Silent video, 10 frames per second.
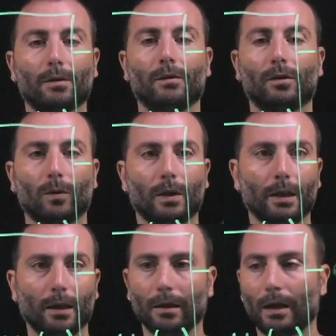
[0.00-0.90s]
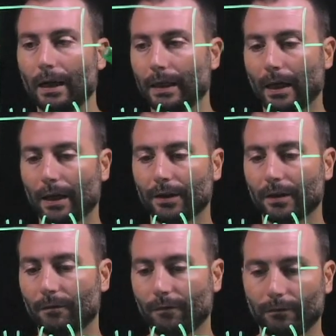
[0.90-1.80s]
So here, I
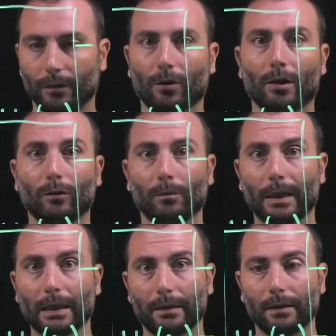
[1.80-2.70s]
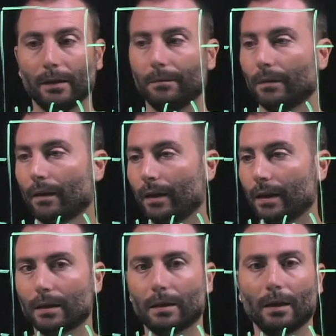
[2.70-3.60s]
just, in order to make
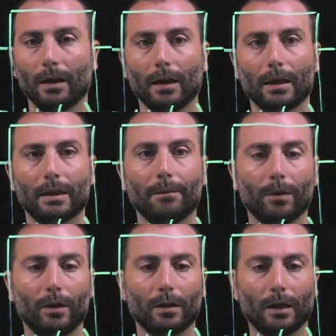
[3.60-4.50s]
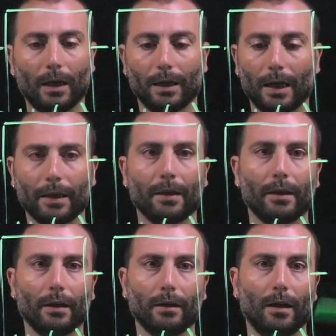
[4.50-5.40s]
things simpler, I
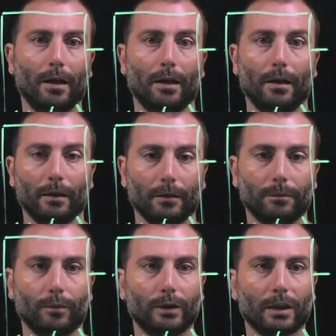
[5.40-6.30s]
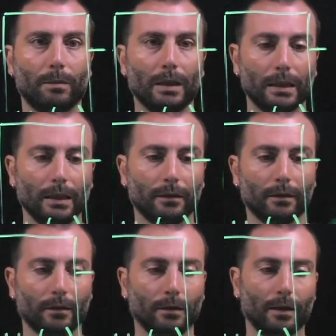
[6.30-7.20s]
then put
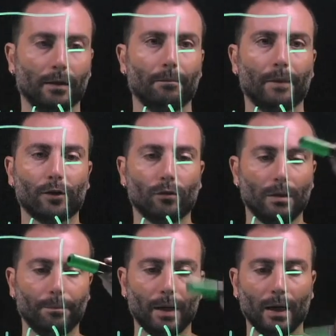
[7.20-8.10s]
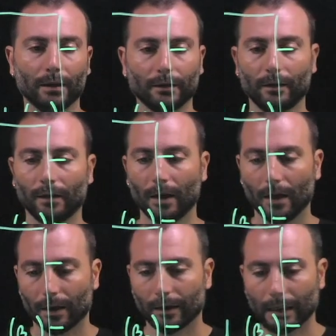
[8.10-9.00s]
explicit the measurement part,
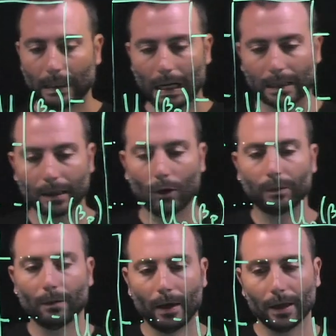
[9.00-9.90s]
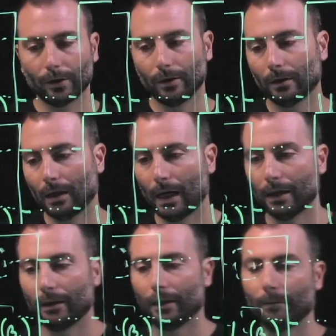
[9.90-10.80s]
the classical optimizer,
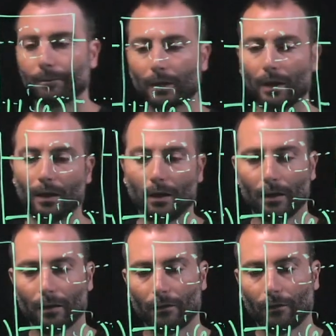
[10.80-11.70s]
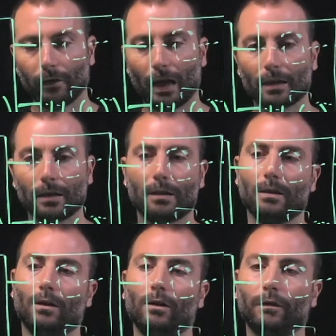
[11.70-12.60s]
and the
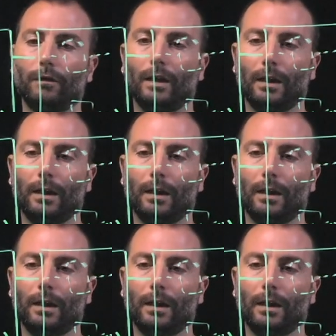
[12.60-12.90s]
flux of